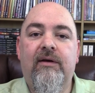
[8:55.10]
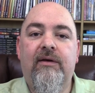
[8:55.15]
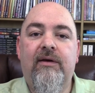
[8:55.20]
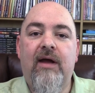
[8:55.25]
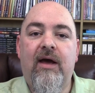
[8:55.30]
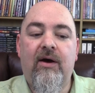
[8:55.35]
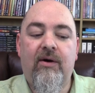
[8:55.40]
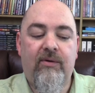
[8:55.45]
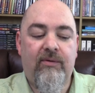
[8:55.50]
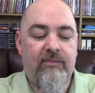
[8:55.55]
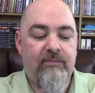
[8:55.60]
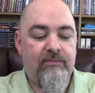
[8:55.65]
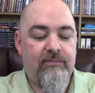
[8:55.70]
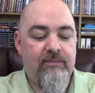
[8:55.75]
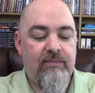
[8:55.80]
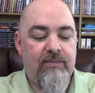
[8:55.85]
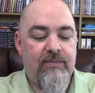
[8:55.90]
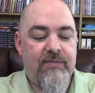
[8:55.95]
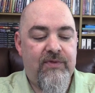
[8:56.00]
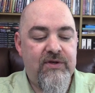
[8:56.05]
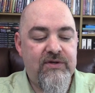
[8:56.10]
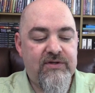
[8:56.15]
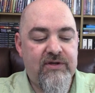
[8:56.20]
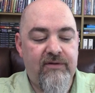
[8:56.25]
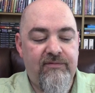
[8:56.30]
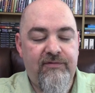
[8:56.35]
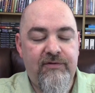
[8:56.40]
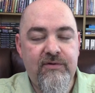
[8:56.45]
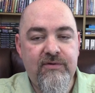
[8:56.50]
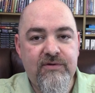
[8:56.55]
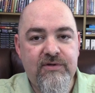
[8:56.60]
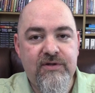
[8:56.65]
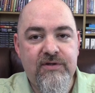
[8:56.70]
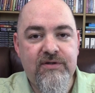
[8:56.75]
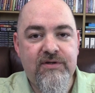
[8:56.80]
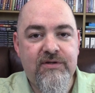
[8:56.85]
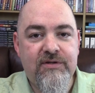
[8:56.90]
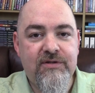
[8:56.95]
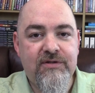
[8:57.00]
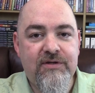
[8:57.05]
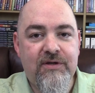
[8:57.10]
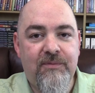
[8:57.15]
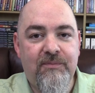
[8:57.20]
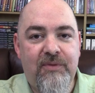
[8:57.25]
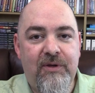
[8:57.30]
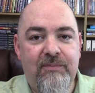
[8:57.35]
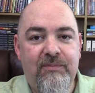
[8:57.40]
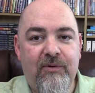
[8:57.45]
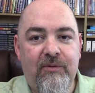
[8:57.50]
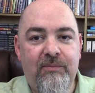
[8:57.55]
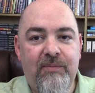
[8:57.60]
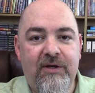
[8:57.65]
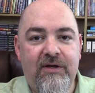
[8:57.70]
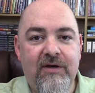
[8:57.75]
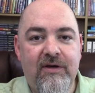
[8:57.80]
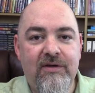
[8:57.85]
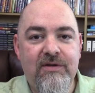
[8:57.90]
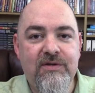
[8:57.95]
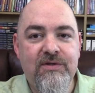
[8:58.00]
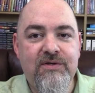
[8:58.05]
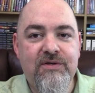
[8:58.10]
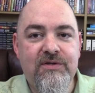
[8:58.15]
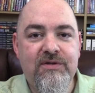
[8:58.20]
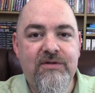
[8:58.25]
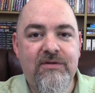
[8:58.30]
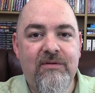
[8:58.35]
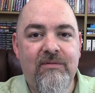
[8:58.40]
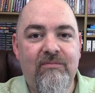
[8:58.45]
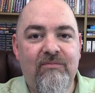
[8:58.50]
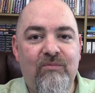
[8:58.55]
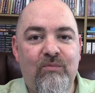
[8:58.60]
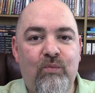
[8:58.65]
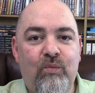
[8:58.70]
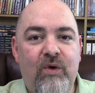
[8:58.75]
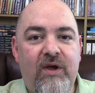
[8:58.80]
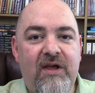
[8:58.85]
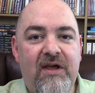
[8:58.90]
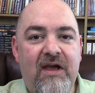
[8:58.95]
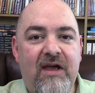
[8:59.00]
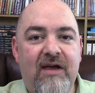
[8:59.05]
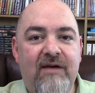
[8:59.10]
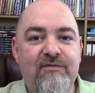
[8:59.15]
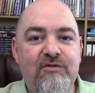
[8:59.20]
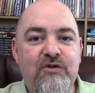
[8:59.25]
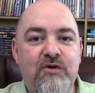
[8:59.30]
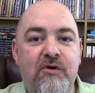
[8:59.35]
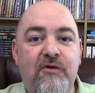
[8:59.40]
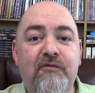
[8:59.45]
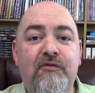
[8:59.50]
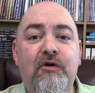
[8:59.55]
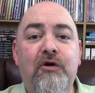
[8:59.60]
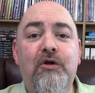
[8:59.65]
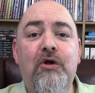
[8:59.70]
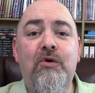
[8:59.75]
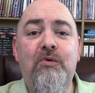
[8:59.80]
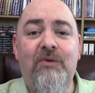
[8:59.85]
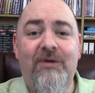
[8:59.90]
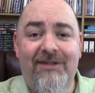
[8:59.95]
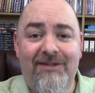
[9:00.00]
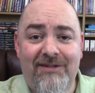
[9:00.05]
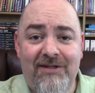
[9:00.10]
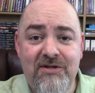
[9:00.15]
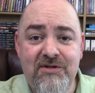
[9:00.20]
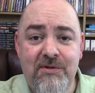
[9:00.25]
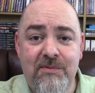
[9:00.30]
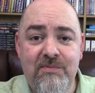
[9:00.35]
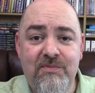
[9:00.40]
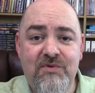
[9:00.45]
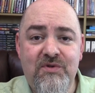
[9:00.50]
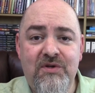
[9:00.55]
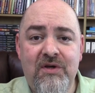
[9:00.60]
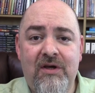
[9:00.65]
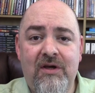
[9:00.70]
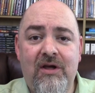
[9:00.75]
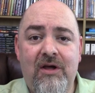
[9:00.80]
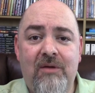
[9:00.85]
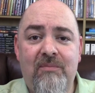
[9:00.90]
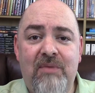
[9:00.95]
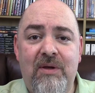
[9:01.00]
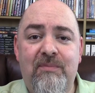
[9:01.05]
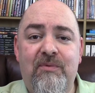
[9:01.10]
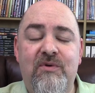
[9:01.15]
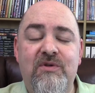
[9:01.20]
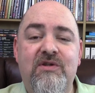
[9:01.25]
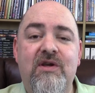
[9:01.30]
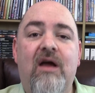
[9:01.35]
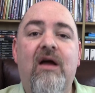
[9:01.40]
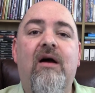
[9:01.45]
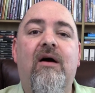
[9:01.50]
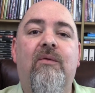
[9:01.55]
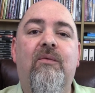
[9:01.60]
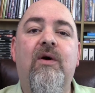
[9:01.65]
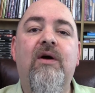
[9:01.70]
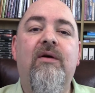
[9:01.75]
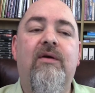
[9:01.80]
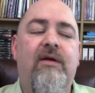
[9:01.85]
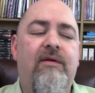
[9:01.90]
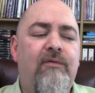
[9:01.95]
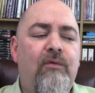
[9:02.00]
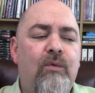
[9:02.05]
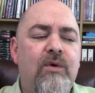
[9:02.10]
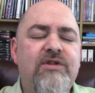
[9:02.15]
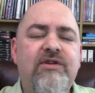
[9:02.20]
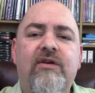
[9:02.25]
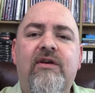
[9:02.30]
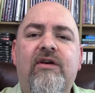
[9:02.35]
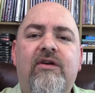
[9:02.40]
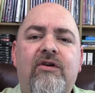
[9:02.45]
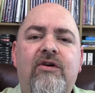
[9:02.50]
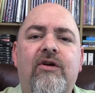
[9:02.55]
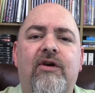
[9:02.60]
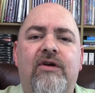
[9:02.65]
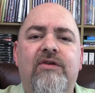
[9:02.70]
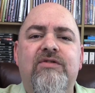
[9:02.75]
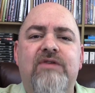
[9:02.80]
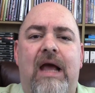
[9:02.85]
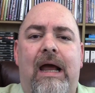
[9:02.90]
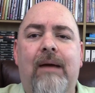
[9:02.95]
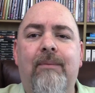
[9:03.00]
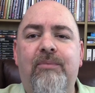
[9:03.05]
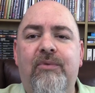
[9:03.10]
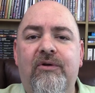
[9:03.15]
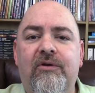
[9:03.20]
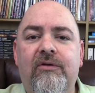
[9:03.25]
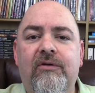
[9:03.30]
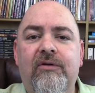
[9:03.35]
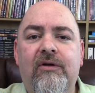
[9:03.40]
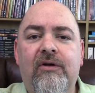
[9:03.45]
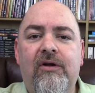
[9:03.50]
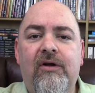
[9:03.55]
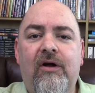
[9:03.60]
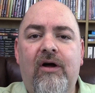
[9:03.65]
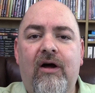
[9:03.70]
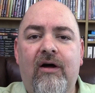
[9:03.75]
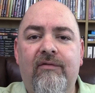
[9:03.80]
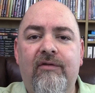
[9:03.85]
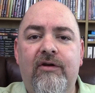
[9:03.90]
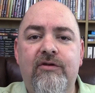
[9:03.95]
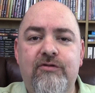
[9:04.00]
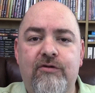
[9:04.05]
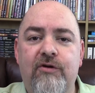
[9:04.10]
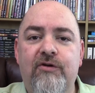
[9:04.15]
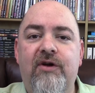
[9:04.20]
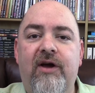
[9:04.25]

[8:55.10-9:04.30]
Now, this confuses some people because we have sort of colloquialisms. People would say, what's a good example of a true